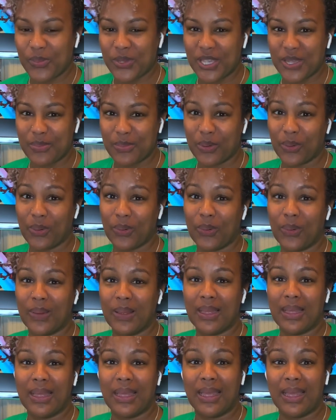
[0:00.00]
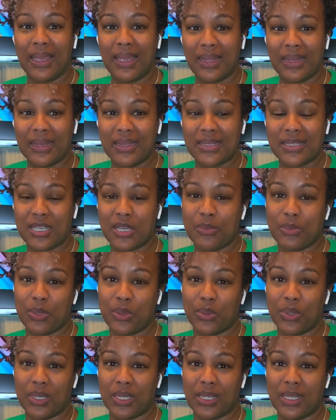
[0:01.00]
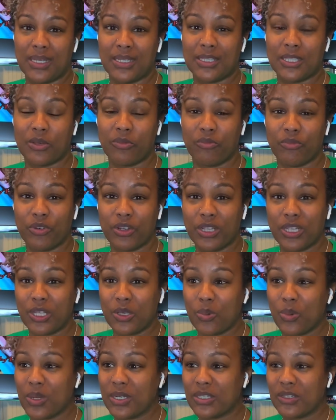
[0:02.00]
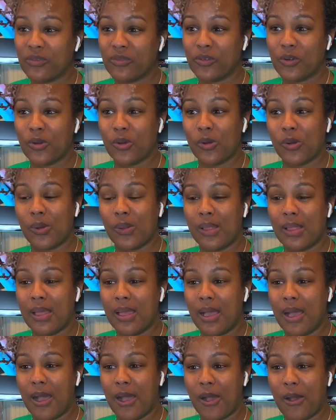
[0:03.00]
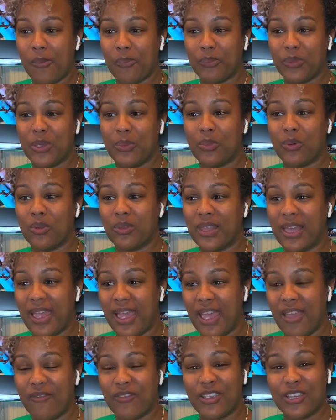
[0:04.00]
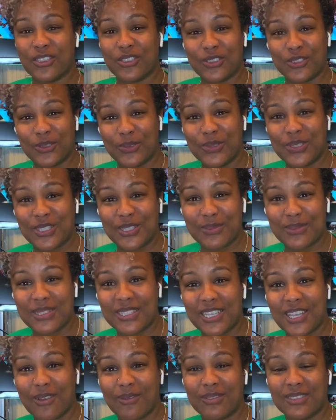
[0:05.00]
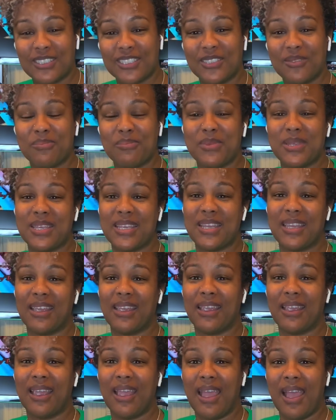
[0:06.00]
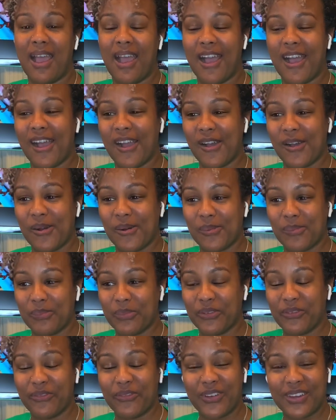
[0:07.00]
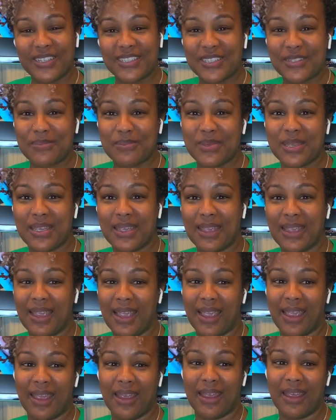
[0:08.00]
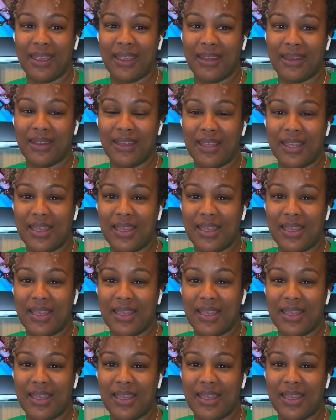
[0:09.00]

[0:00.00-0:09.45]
people in this community, some really wonderful um, people that have introduced themselves to me, um, befriended me, and